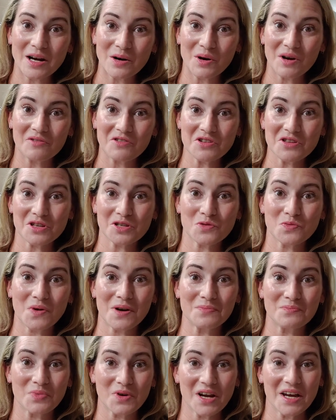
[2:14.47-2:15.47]
However, this
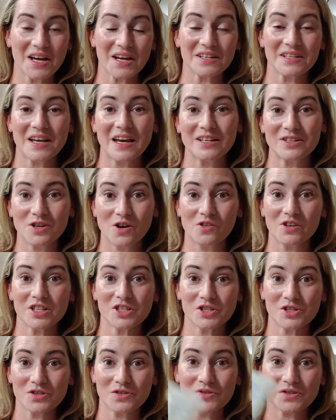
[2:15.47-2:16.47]
one brand had no
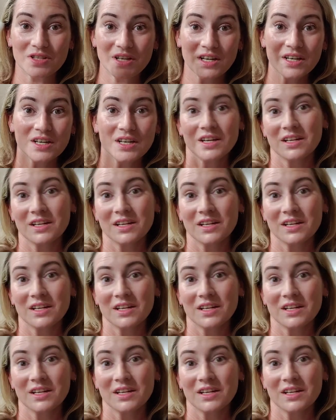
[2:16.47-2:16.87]
issues.